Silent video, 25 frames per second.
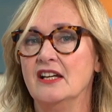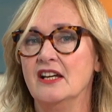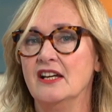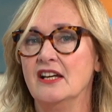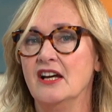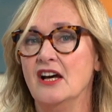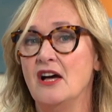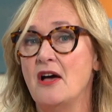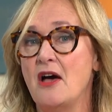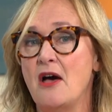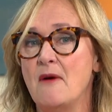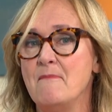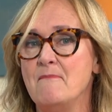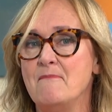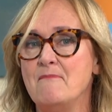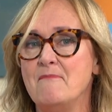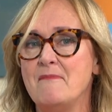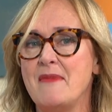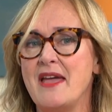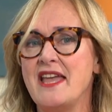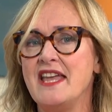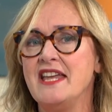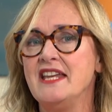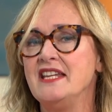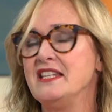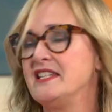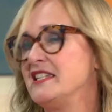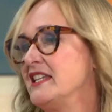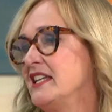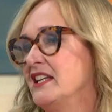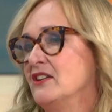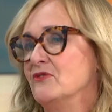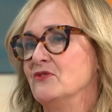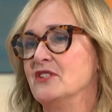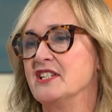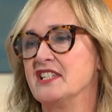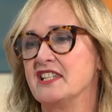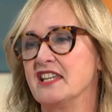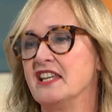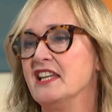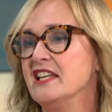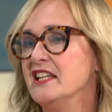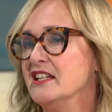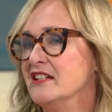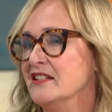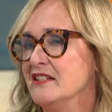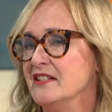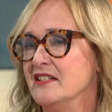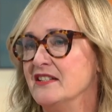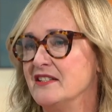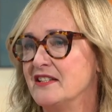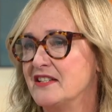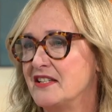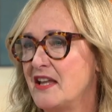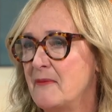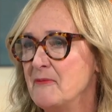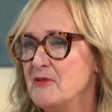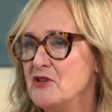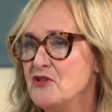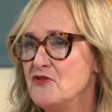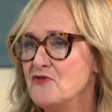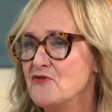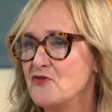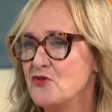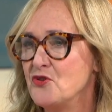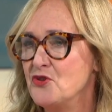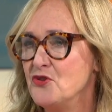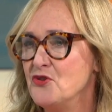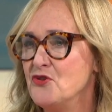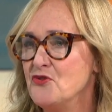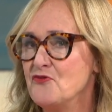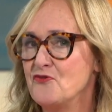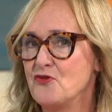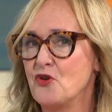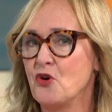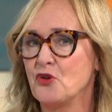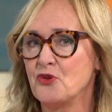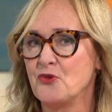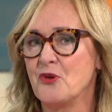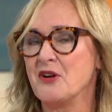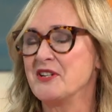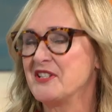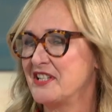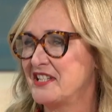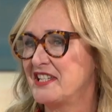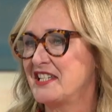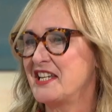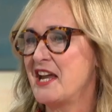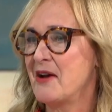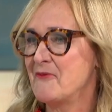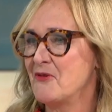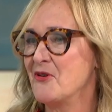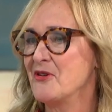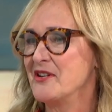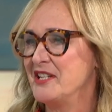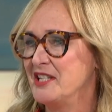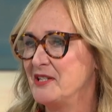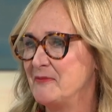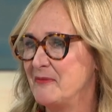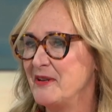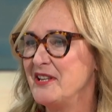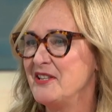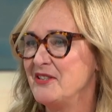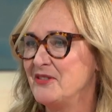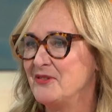uh, amazing resilience. Mm. I mean, you, you've got to understand what he's been